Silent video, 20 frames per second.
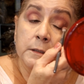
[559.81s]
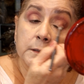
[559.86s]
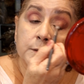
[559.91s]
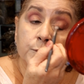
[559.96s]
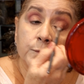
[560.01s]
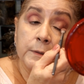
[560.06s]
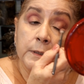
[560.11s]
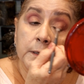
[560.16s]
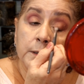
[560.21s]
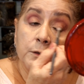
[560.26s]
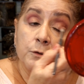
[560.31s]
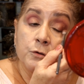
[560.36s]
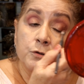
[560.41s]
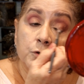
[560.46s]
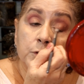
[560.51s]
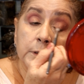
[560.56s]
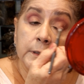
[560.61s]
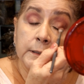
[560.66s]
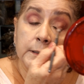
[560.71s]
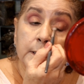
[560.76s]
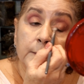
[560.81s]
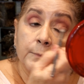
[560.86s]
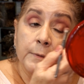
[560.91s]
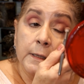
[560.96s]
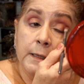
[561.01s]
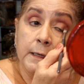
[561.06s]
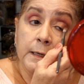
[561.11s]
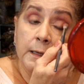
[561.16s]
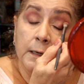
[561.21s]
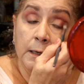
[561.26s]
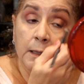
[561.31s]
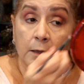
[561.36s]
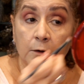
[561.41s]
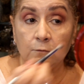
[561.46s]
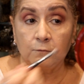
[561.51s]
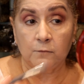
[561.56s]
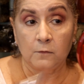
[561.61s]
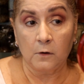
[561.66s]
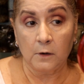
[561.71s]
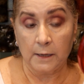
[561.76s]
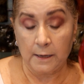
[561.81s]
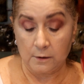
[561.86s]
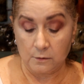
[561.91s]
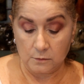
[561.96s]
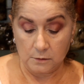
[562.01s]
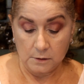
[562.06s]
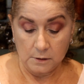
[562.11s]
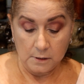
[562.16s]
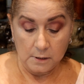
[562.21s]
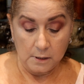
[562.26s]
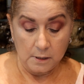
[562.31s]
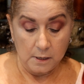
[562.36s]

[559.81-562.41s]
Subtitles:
That's when I usually end up getting a lot of fallout,